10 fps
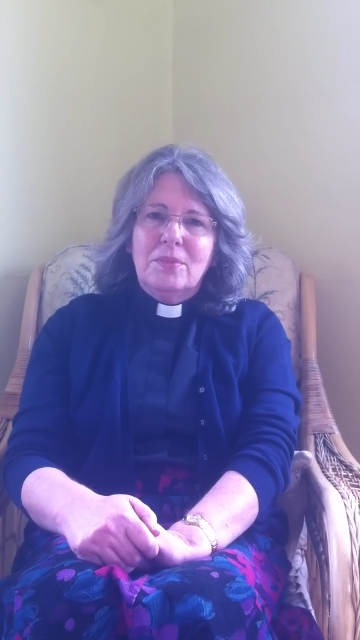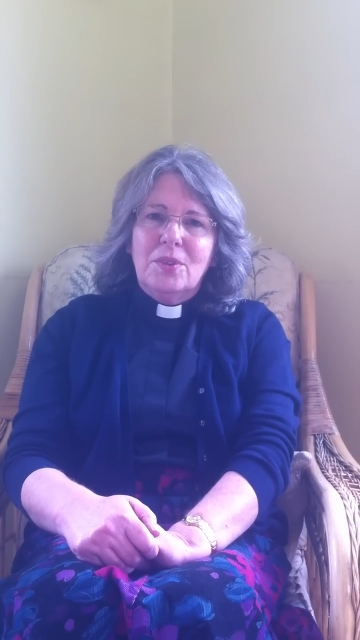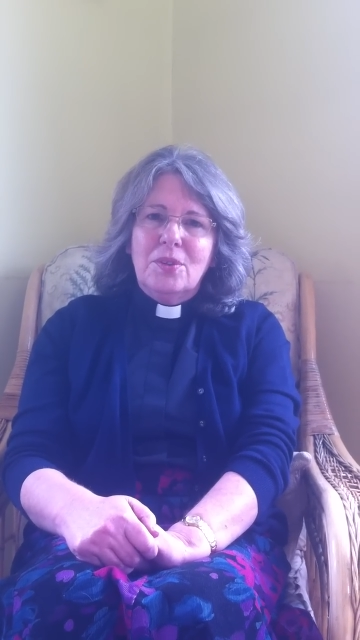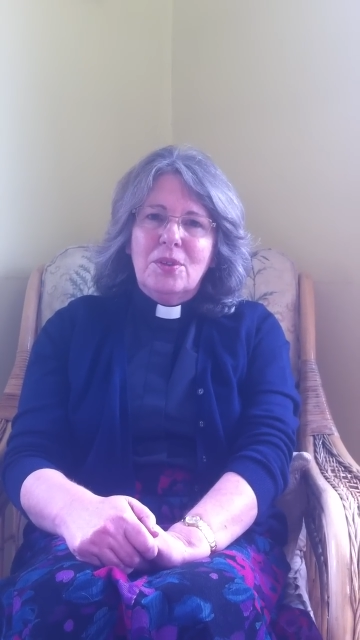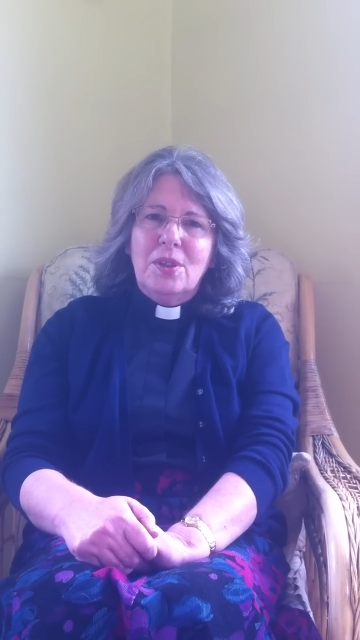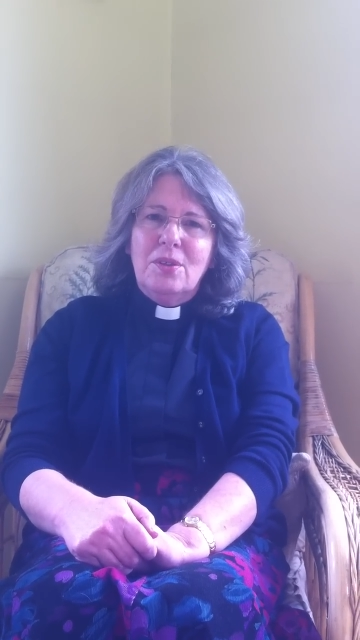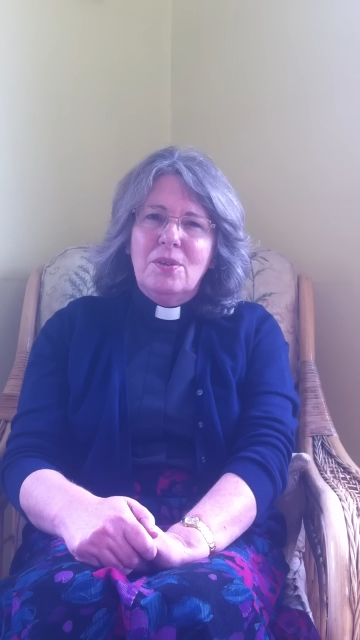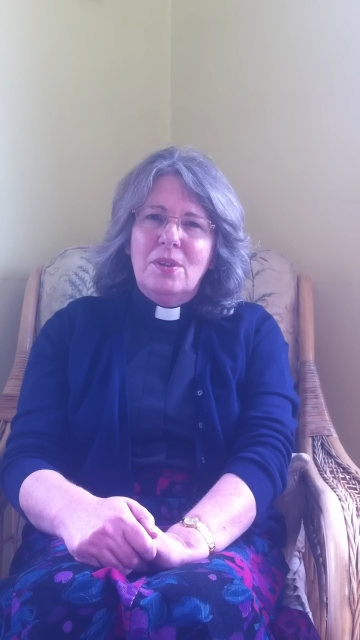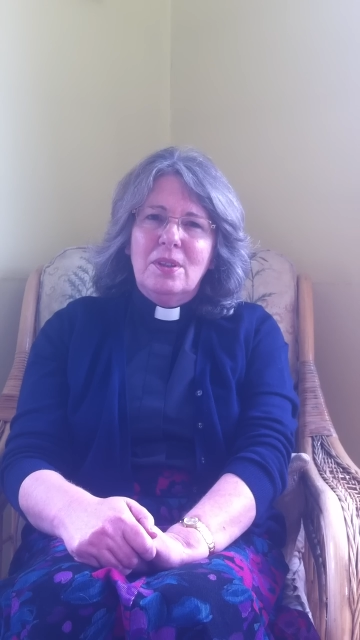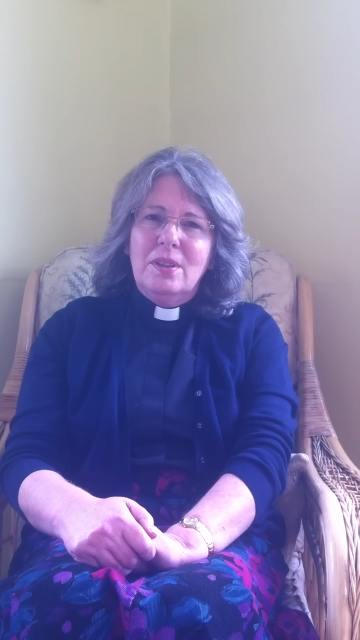just
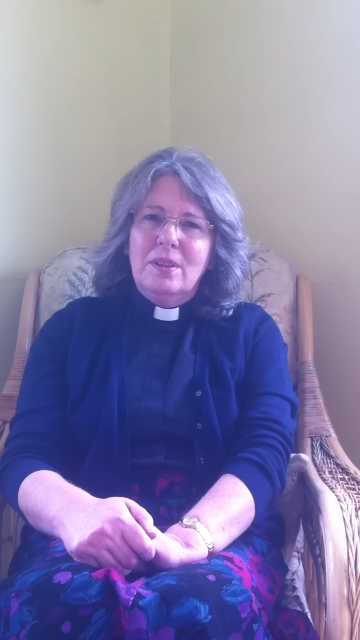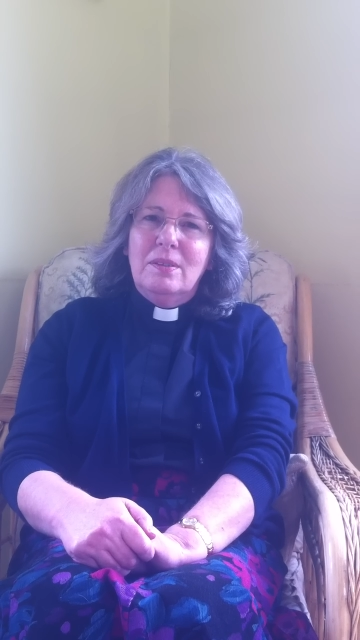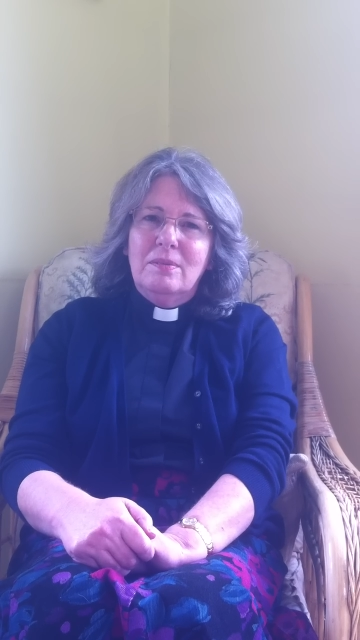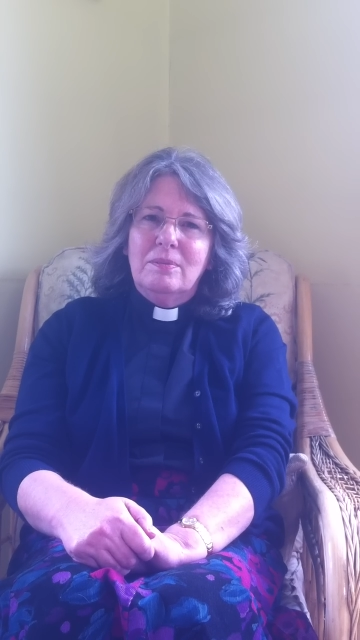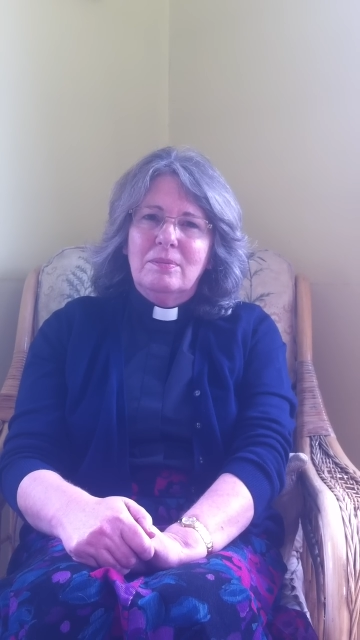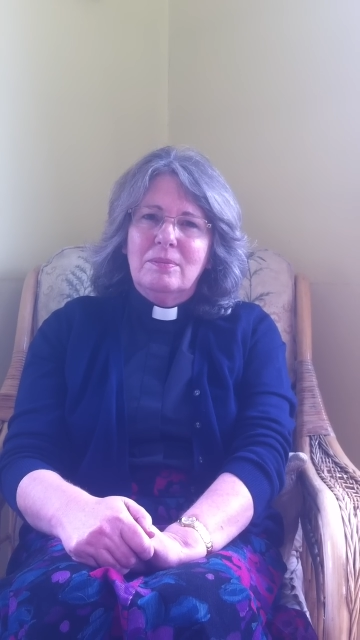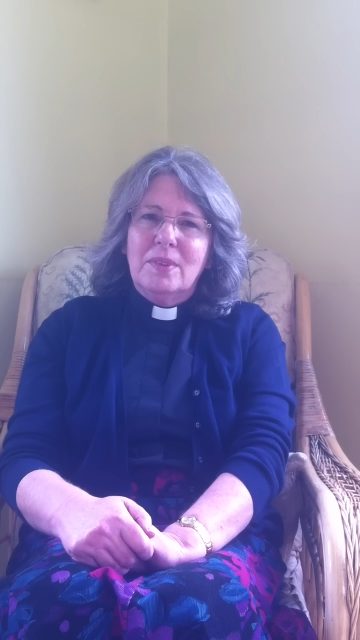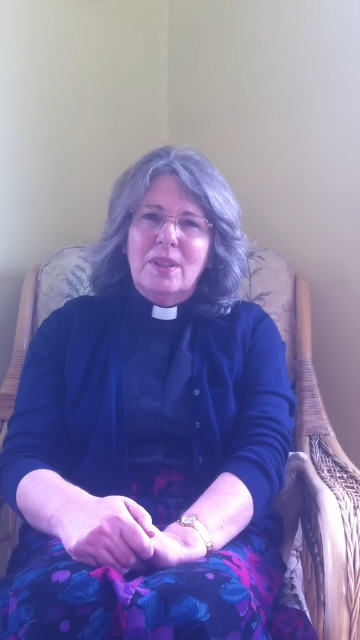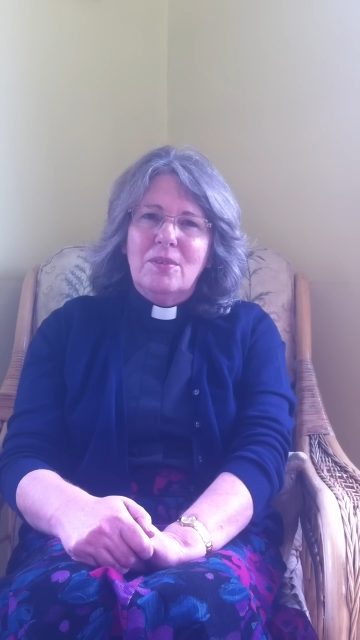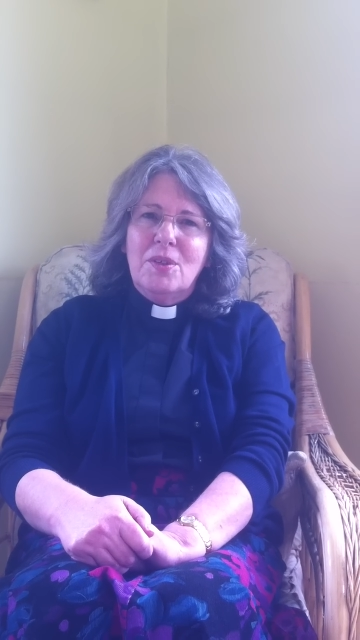totally
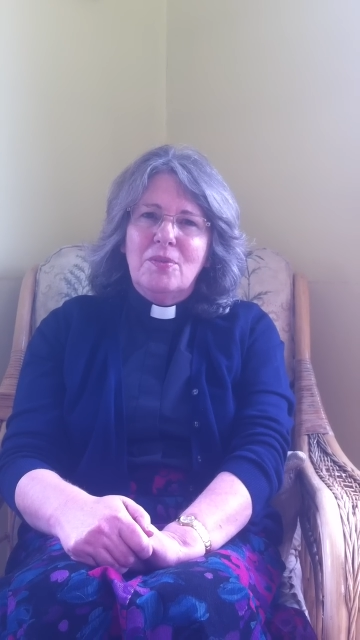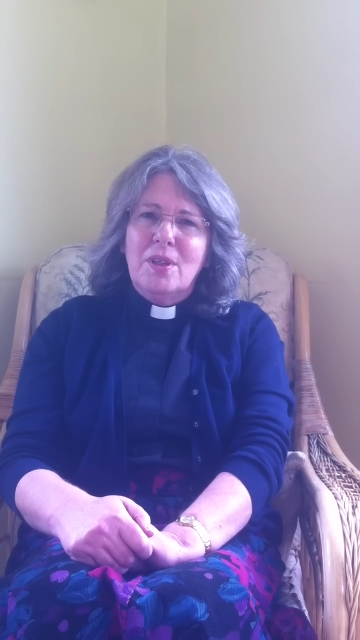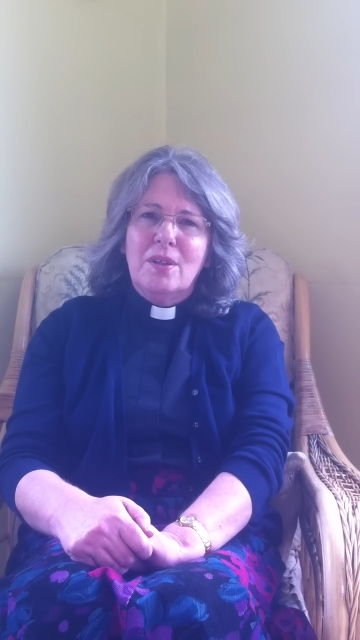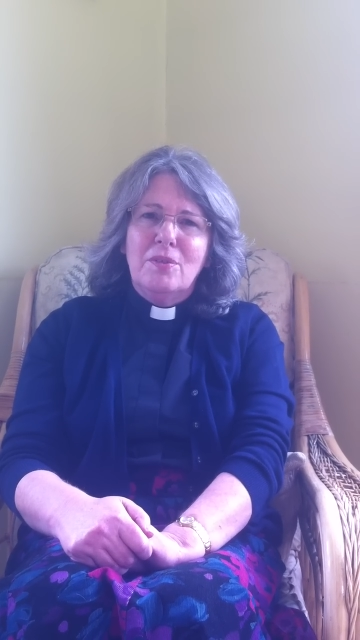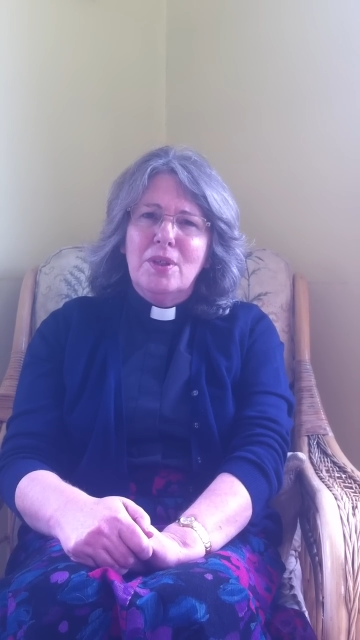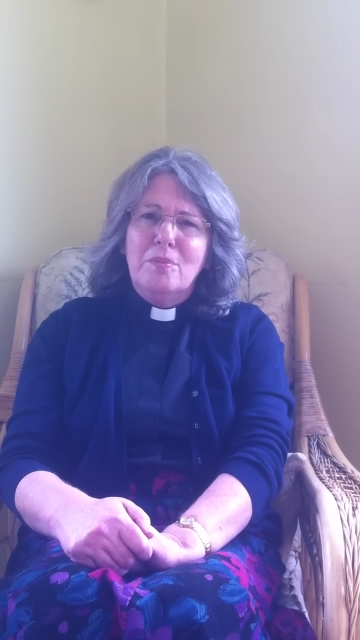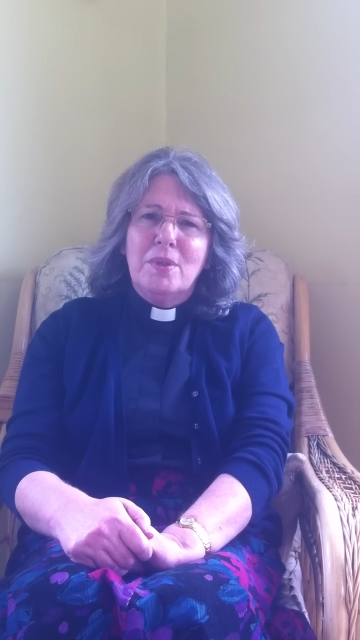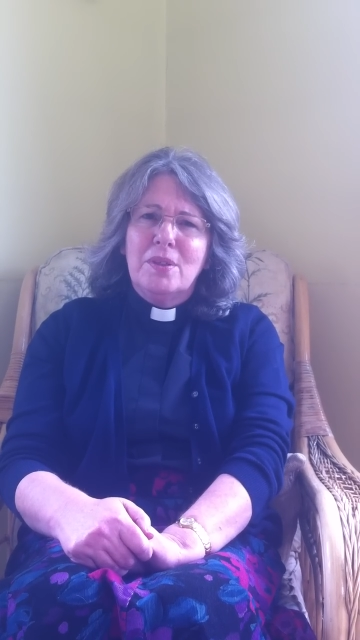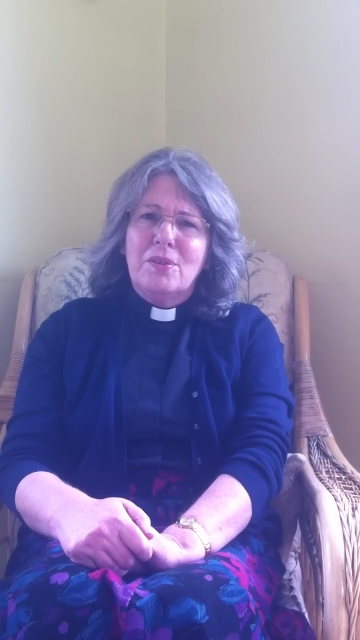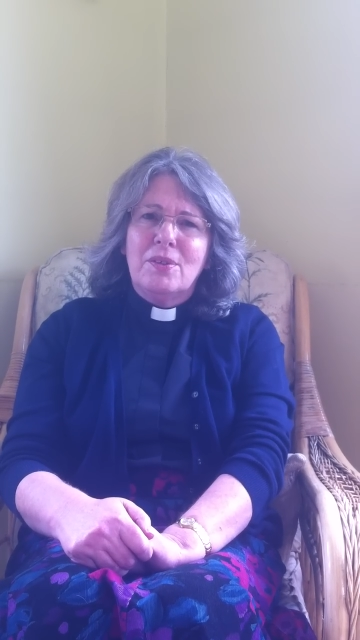out of their
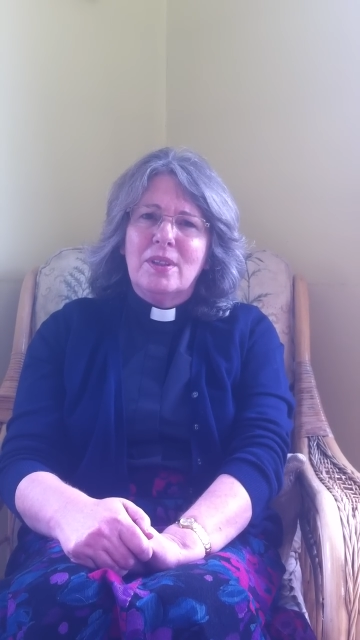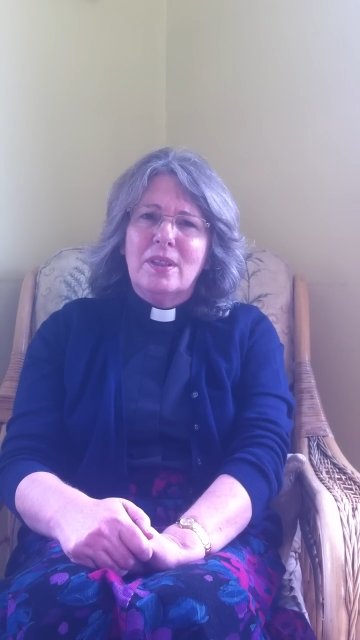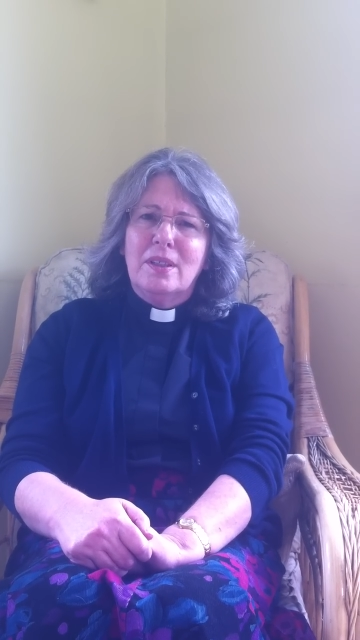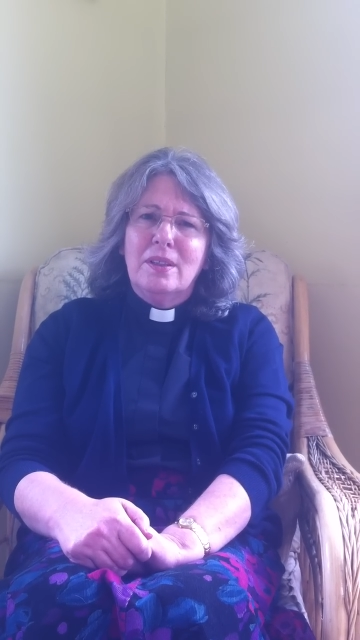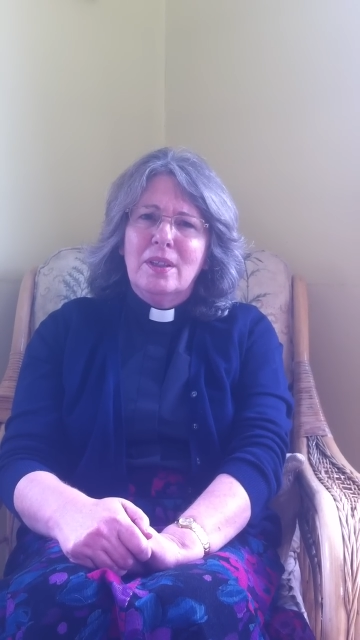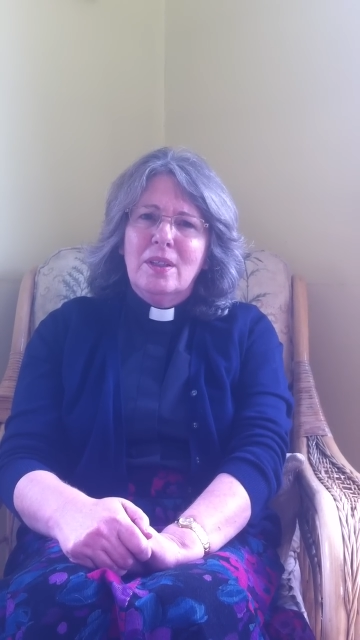remit, really,